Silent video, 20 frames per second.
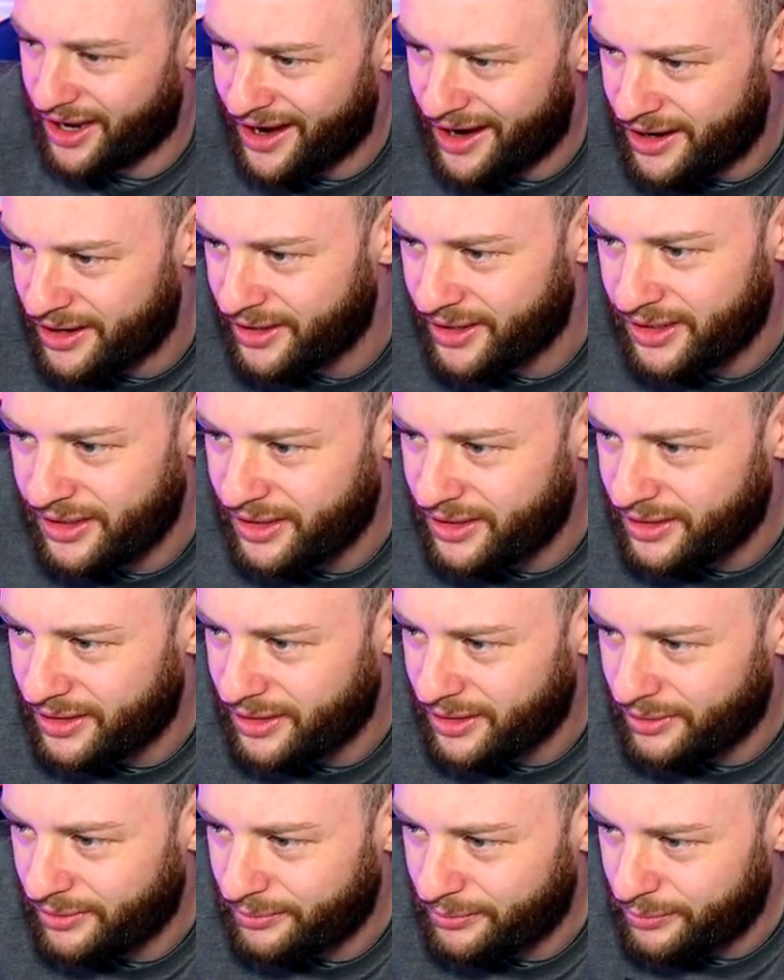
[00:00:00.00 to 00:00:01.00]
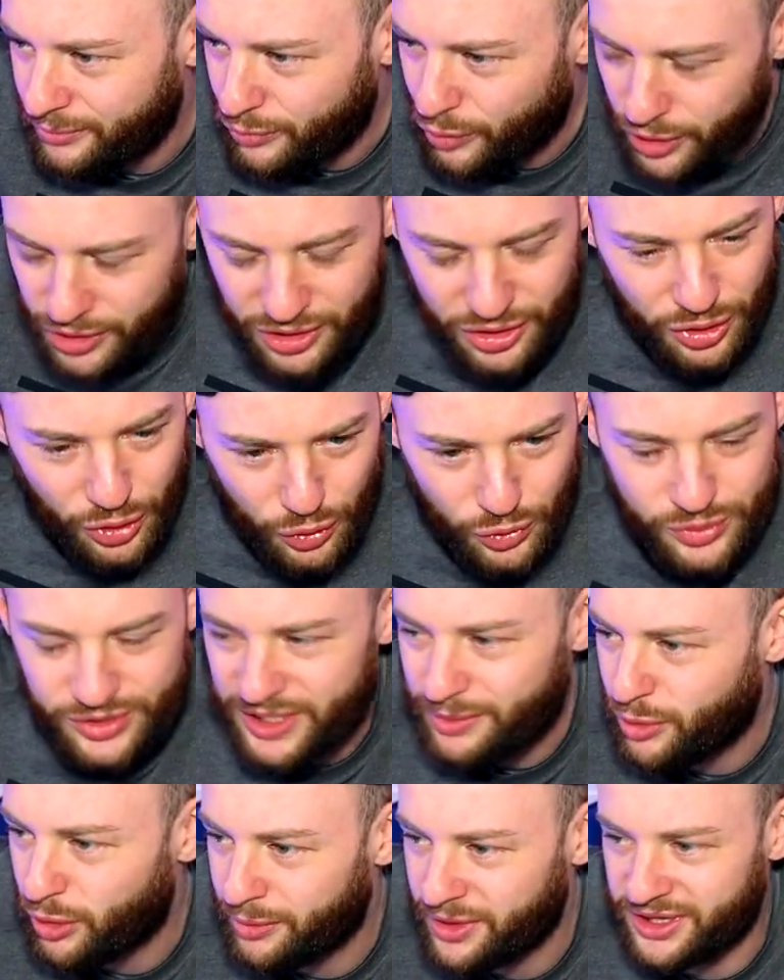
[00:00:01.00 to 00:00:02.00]
hair. What a
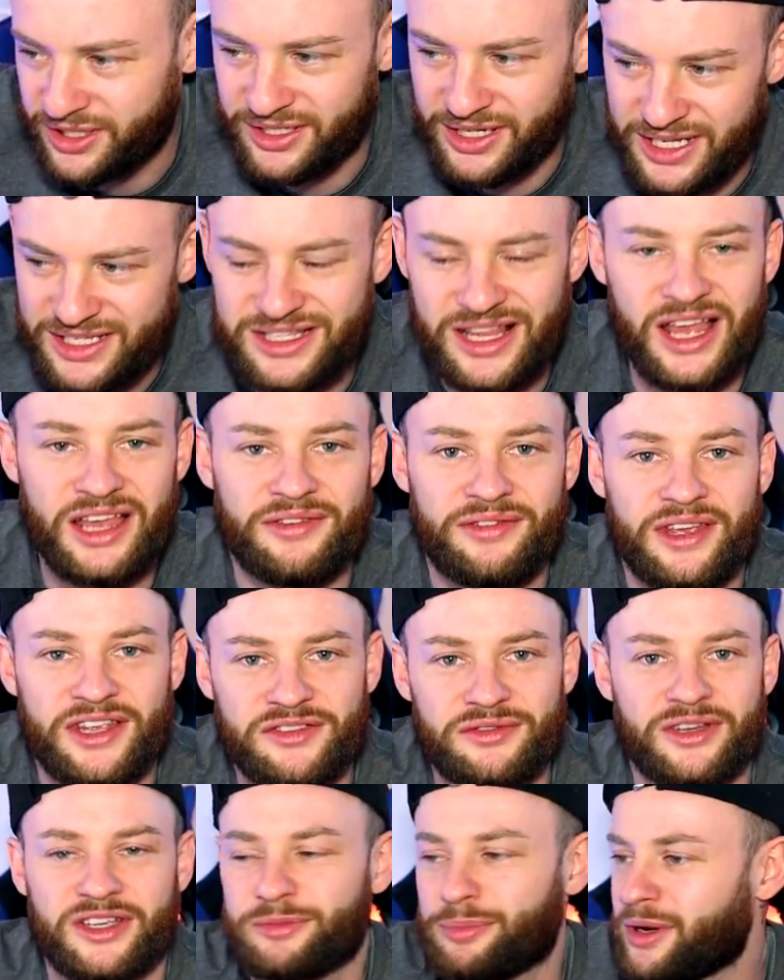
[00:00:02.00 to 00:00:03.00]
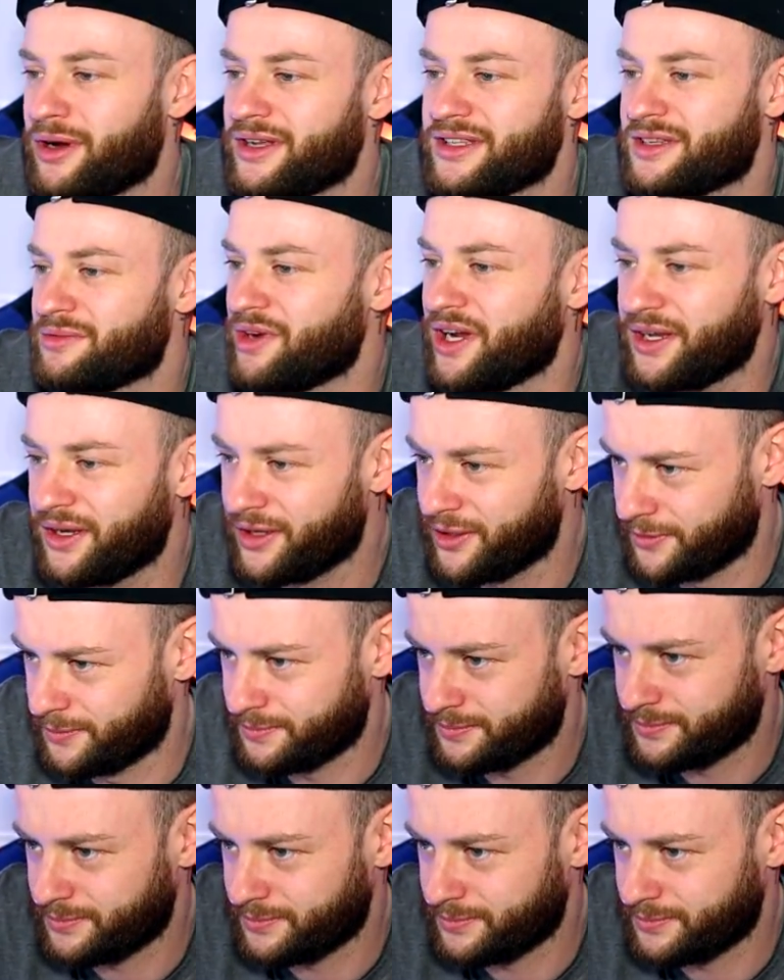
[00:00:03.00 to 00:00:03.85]
cozy moment in his life he's experiencing right now.